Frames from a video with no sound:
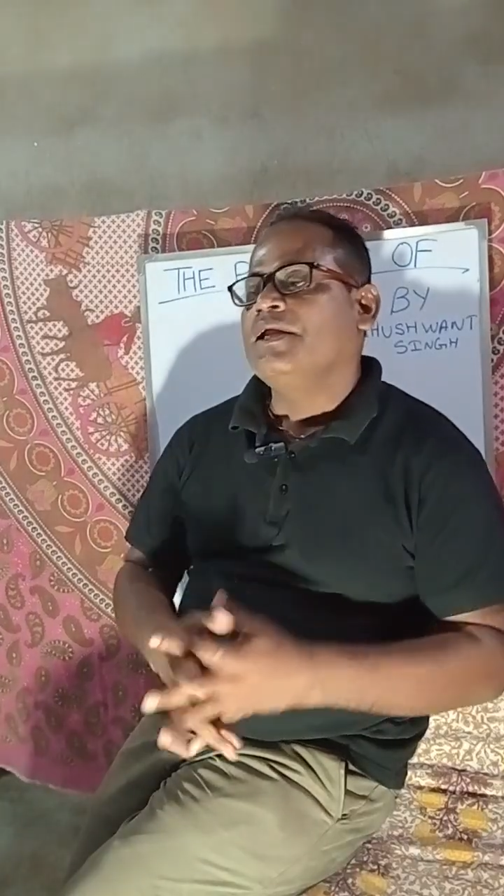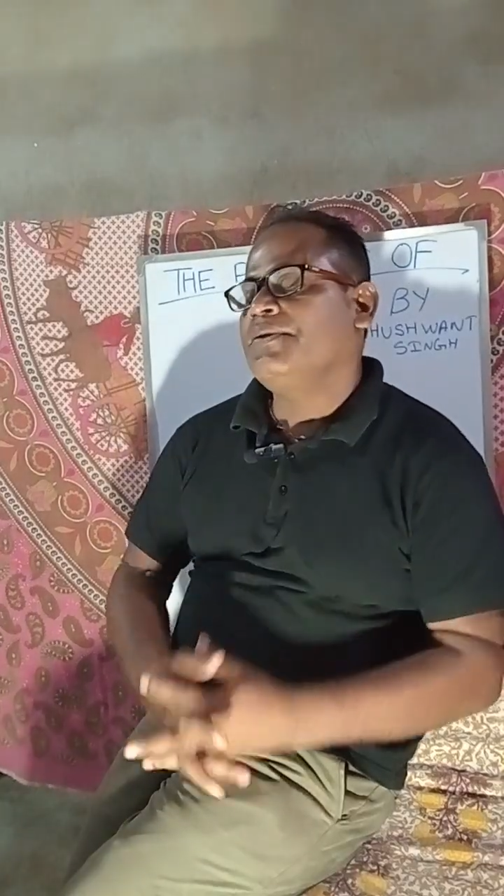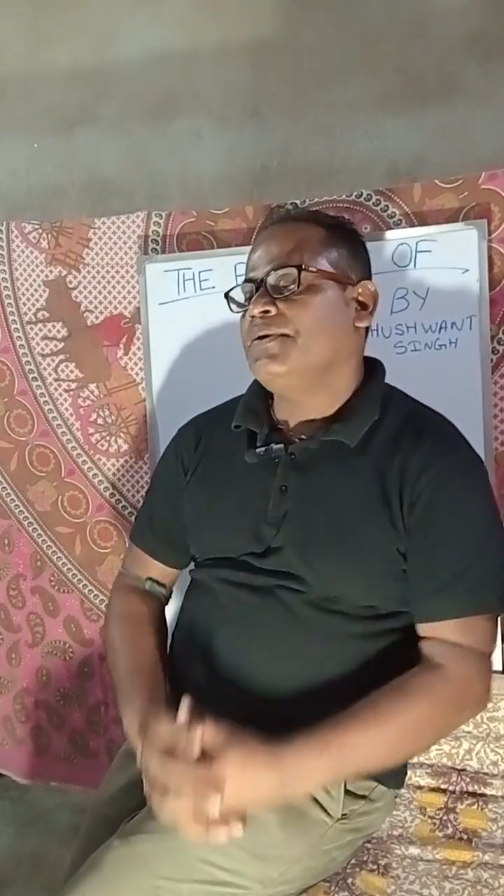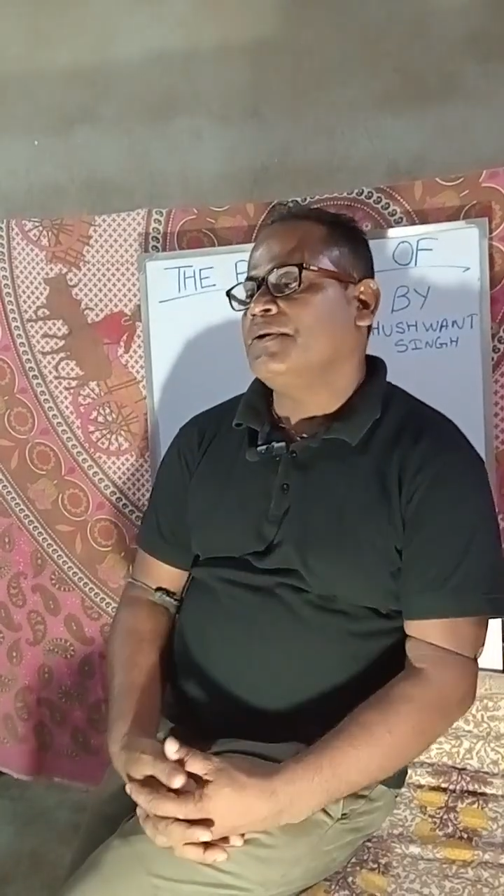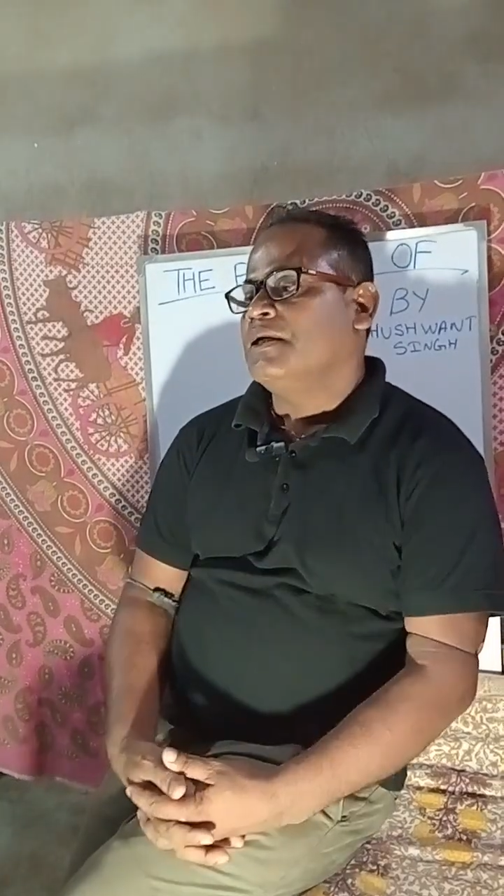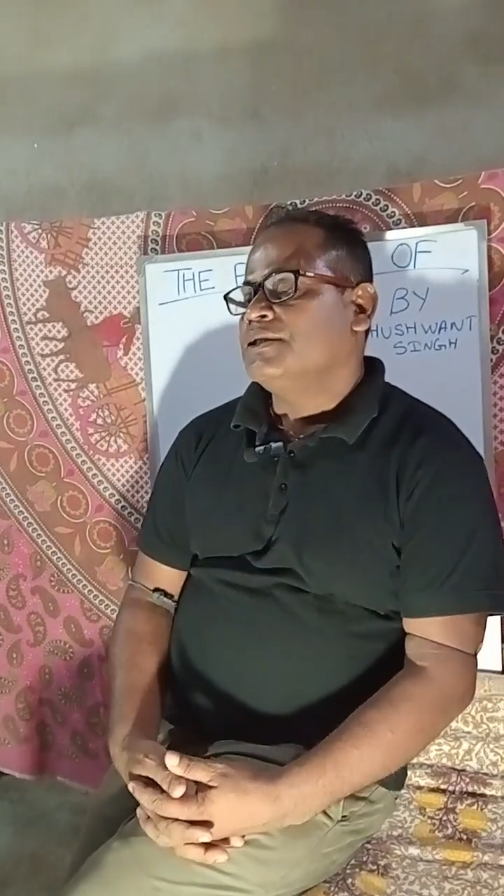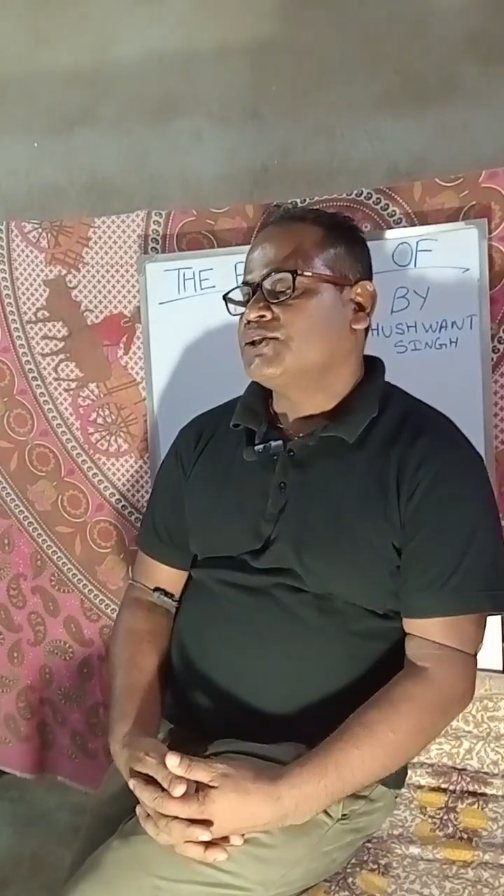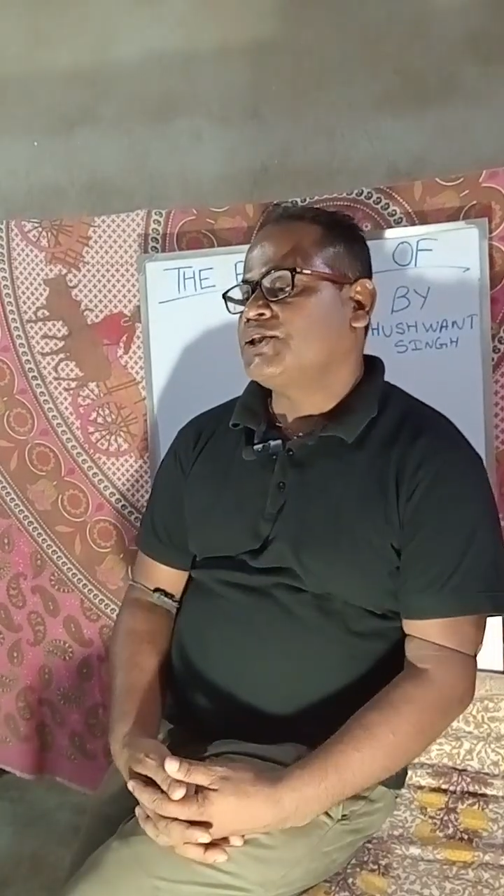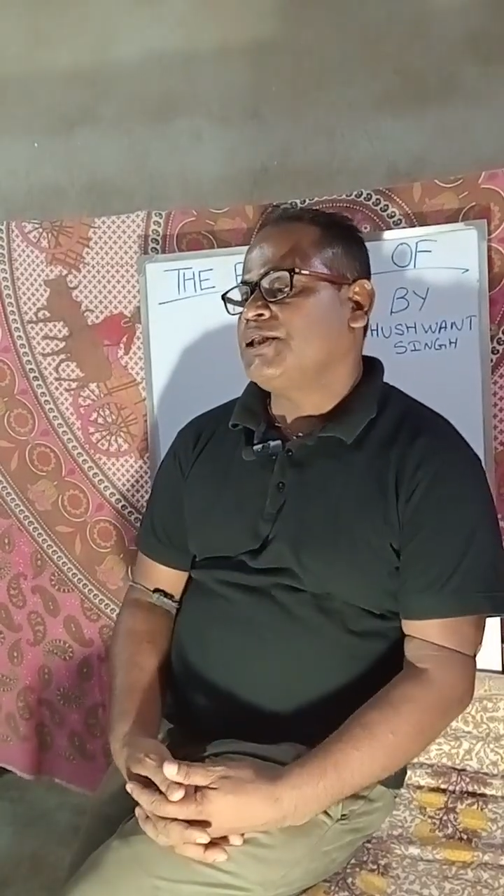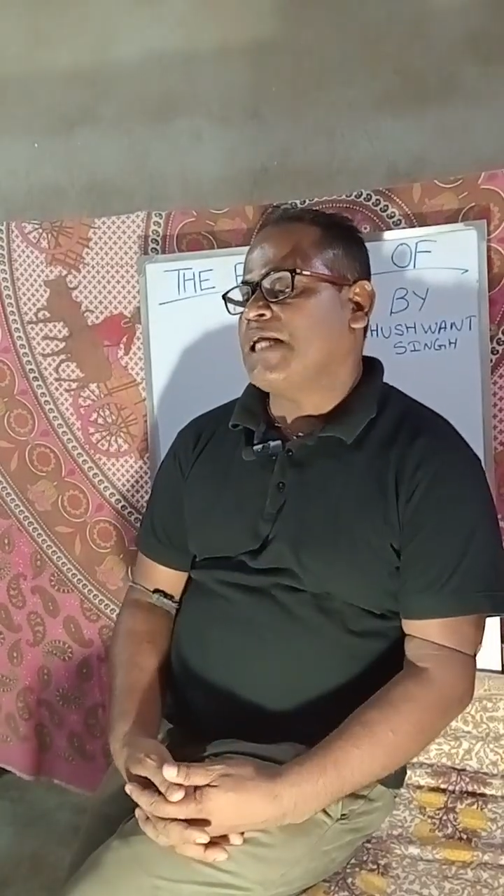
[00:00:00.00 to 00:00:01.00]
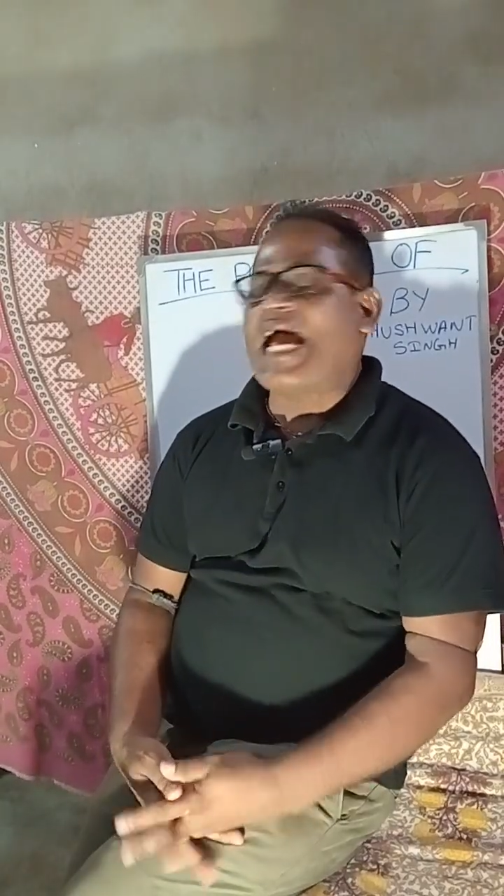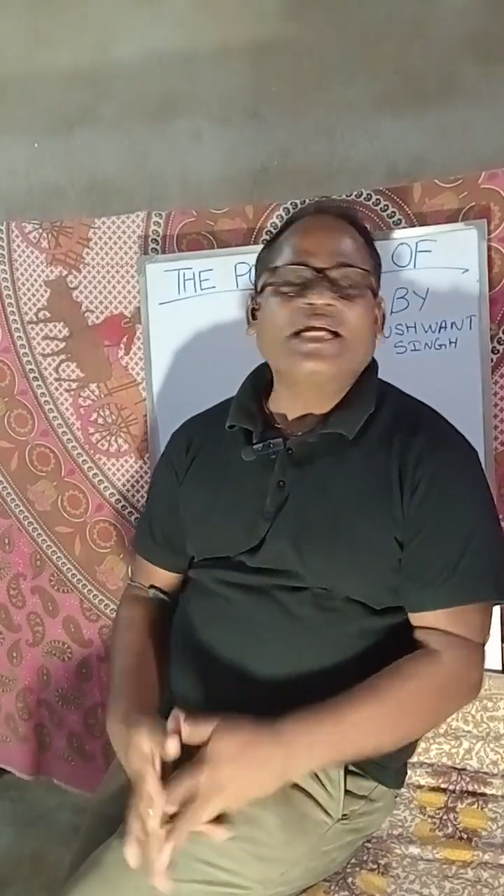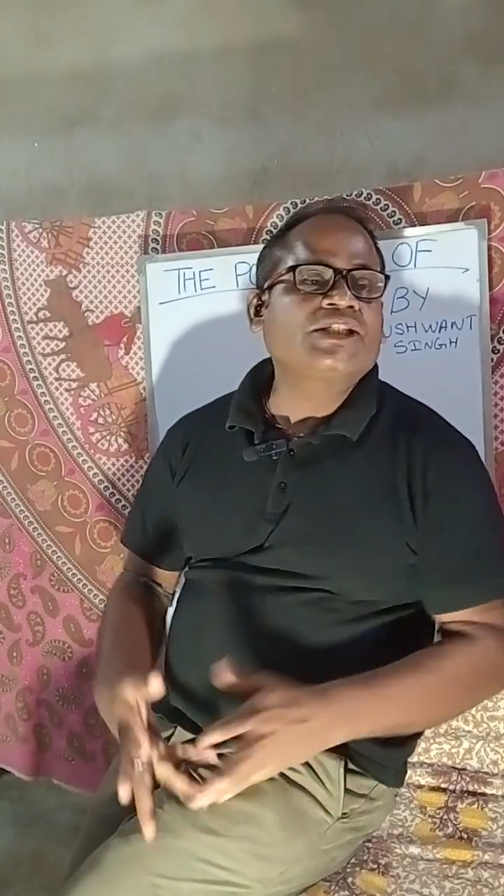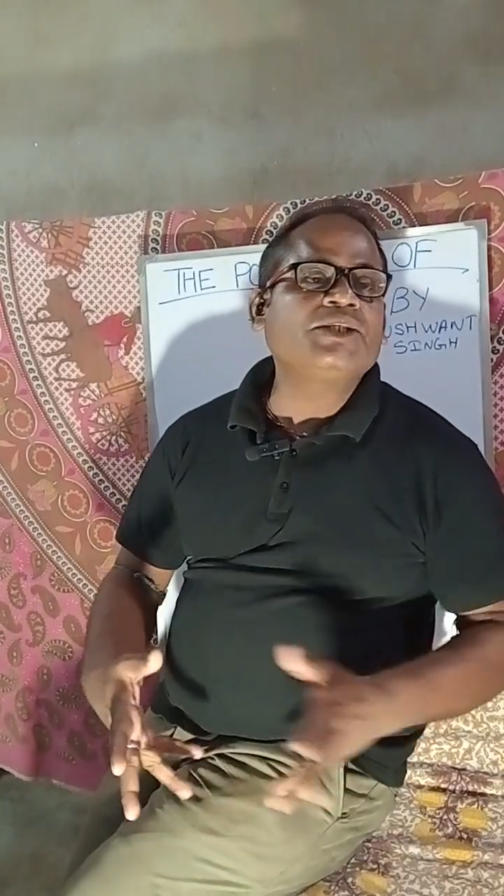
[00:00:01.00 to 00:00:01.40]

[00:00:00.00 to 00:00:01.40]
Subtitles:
as